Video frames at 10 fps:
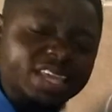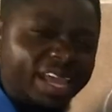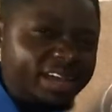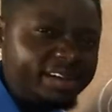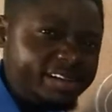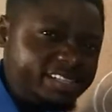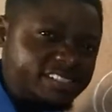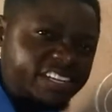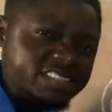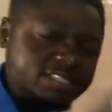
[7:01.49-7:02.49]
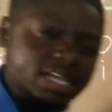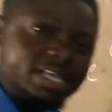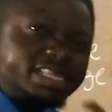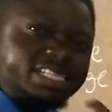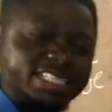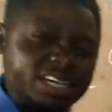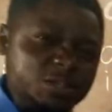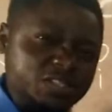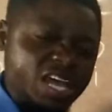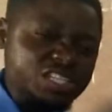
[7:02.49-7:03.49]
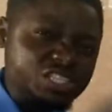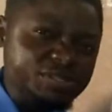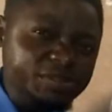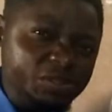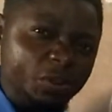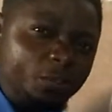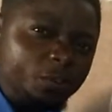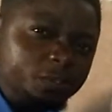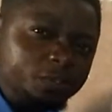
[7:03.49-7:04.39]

any lesions. The cells are still normal.